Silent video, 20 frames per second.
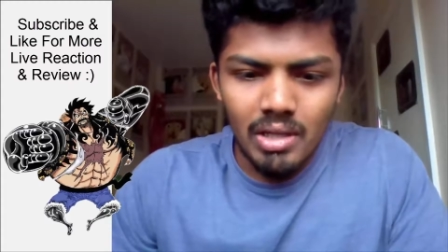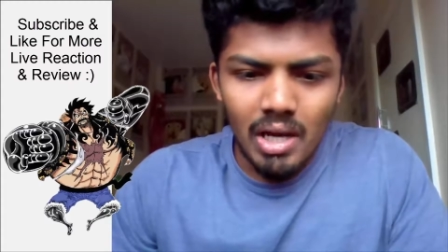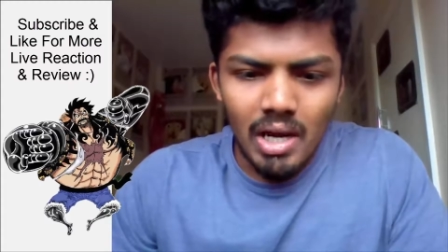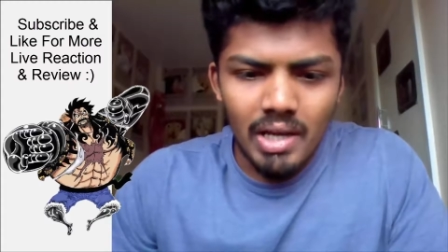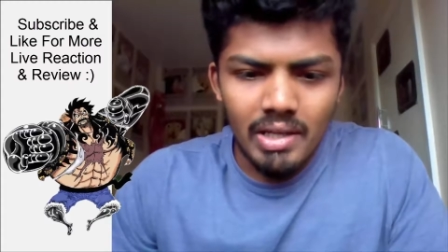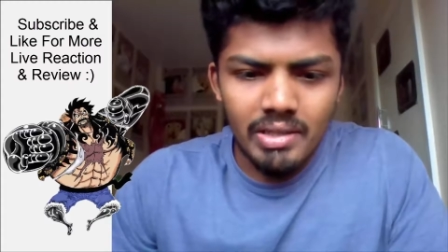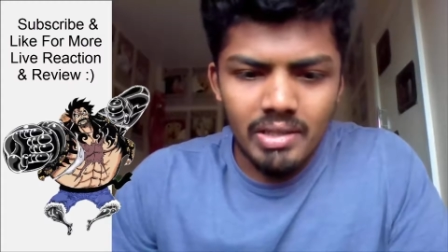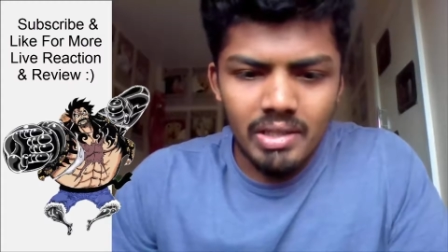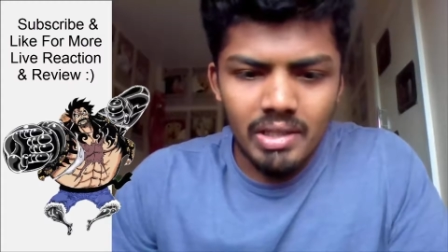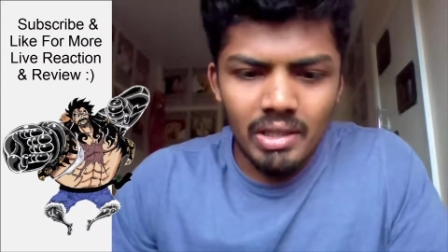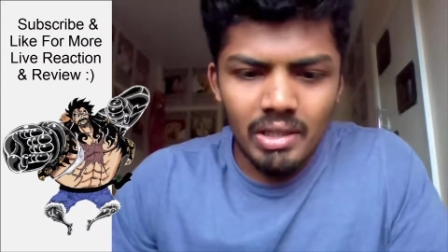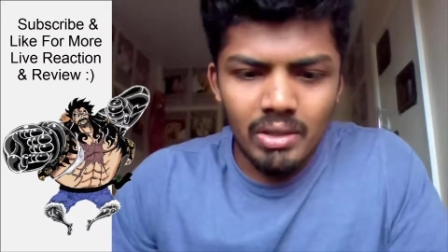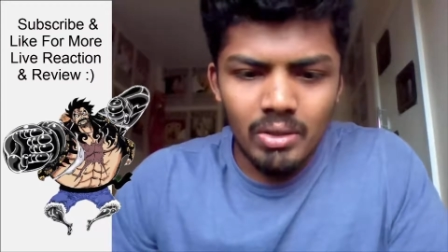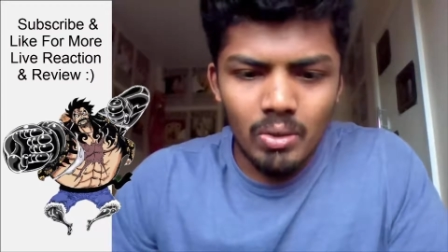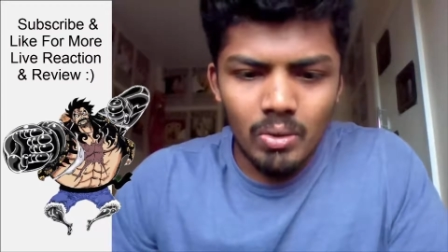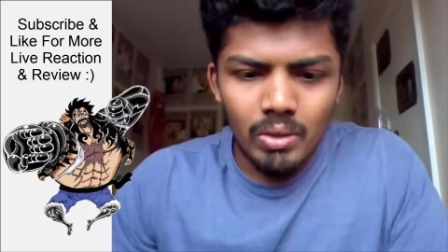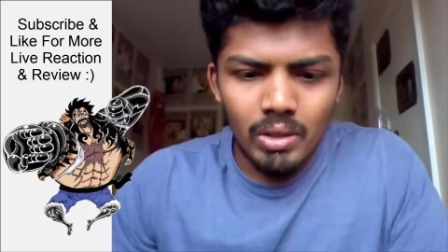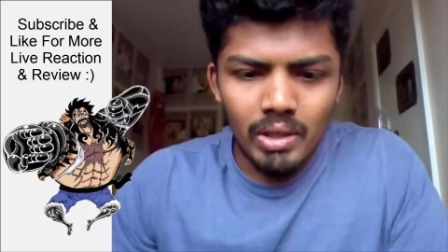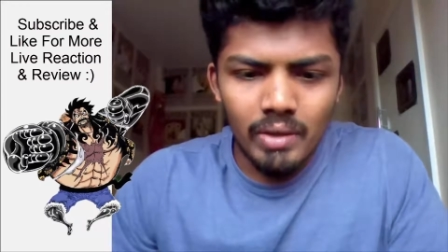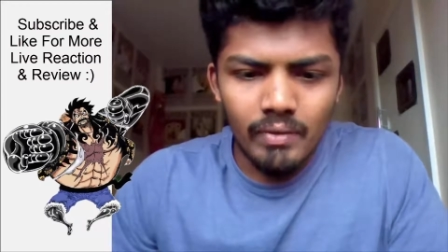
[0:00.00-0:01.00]
I still
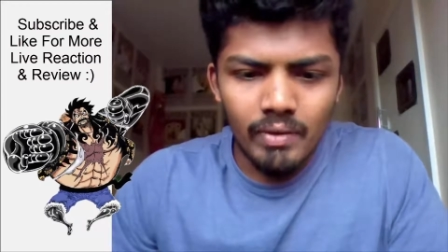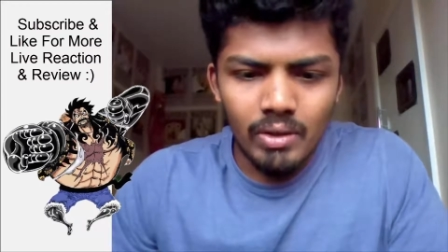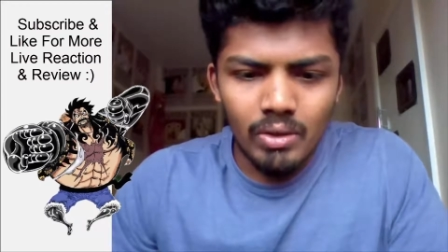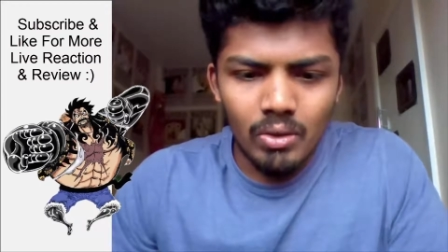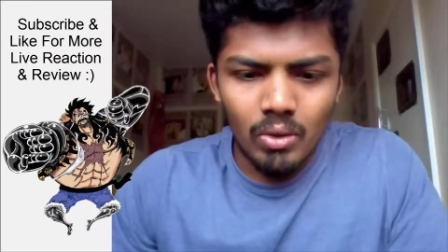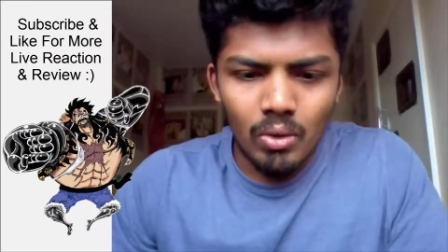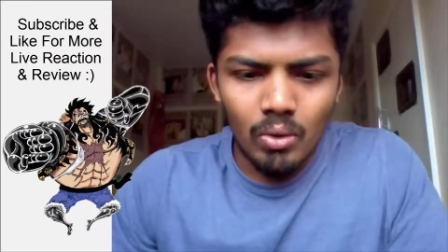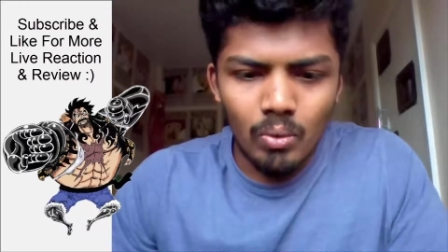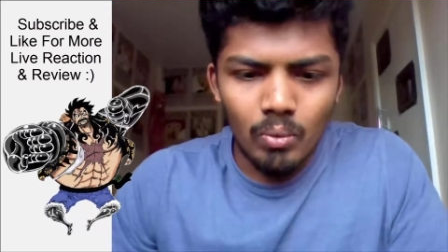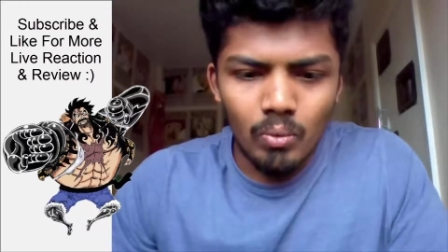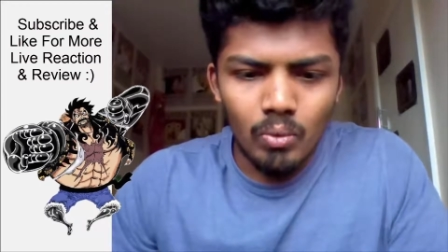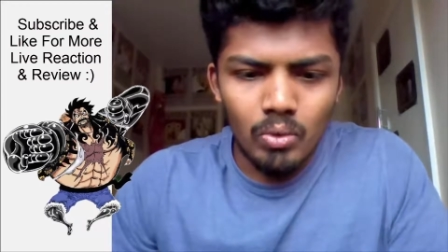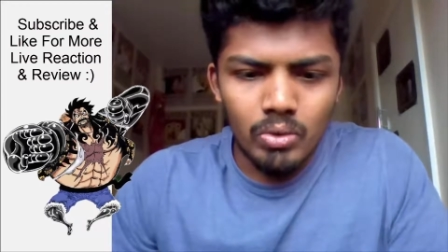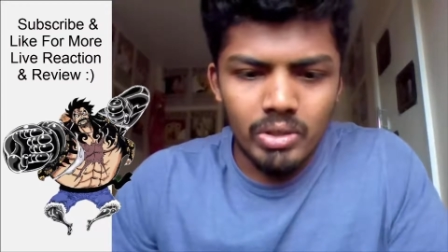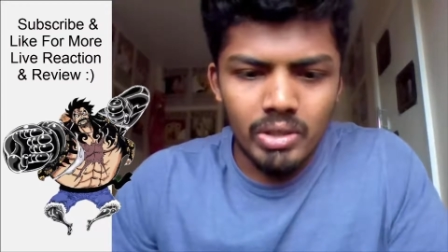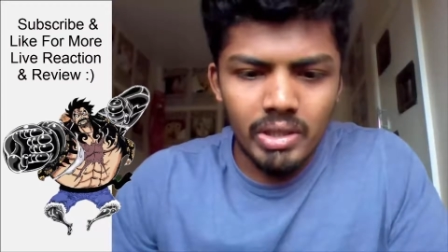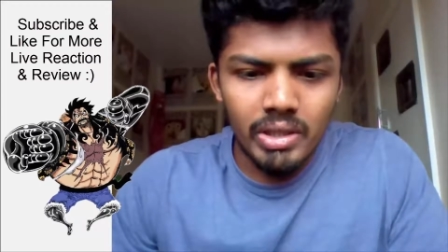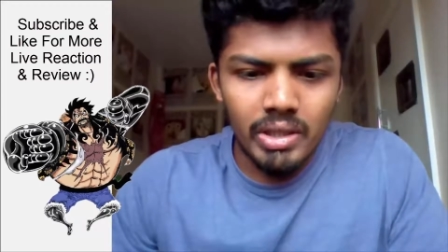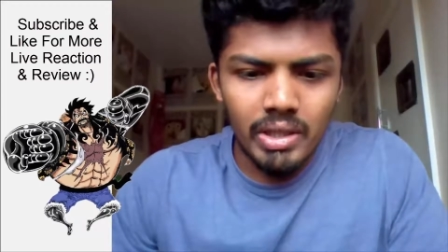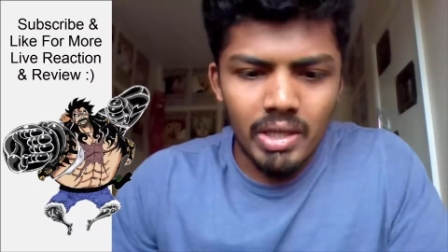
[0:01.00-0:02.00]
don't even know who
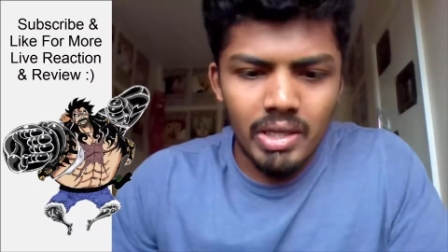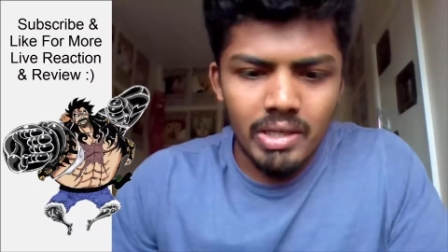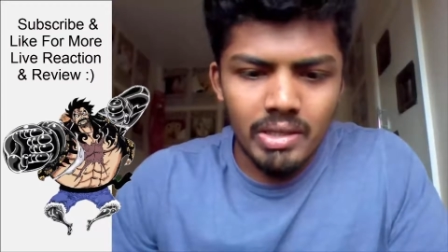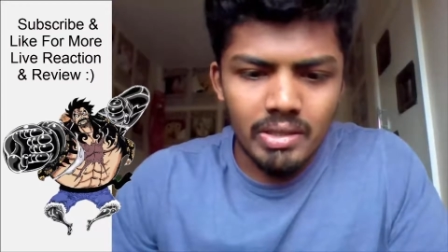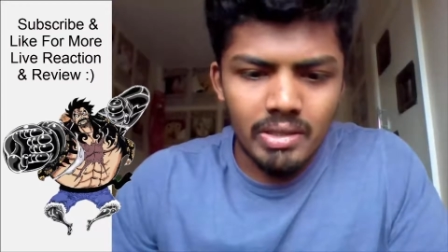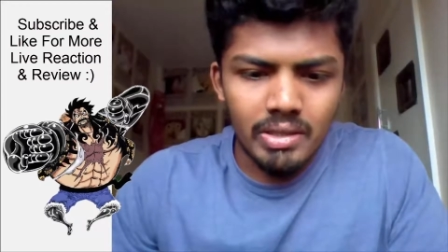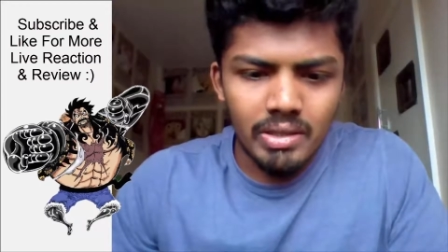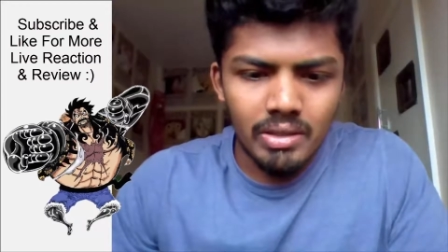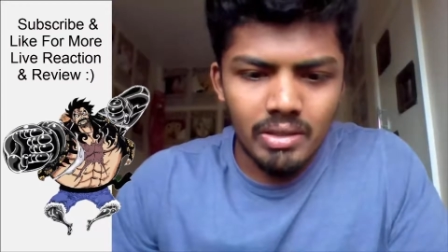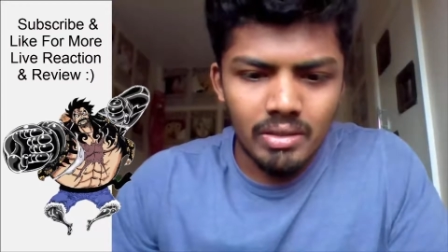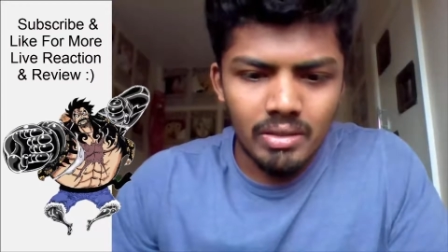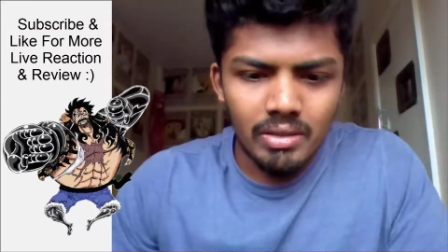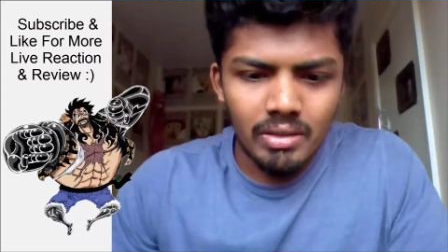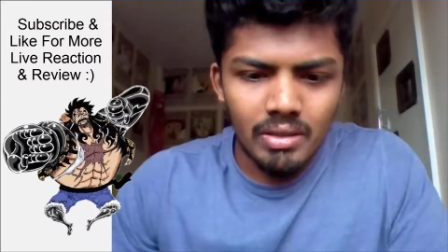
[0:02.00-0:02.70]
she is